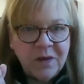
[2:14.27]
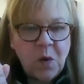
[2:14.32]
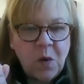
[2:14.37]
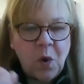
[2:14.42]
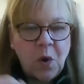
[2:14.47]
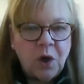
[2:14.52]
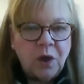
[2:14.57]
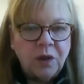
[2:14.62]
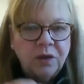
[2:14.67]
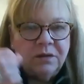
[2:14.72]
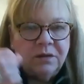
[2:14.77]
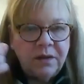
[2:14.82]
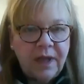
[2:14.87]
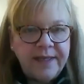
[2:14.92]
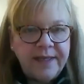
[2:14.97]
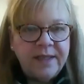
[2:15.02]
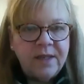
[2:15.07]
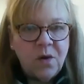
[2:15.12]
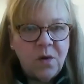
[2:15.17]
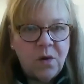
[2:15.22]
or
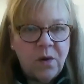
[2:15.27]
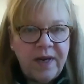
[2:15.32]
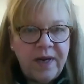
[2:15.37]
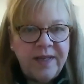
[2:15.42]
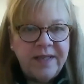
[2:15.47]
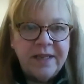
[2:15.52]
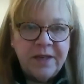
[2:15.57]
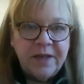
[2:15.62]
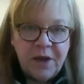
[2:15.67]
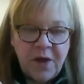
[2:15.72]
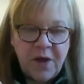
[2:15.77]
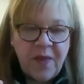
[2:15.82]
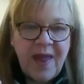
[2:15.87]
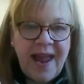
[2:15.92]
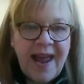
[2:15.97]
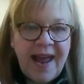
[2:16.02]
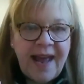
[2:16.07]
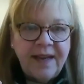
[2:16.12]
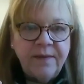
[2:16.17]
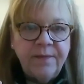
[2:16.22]
Litecoins and all
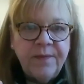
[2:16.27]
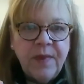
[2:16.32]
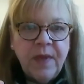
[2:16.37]
that.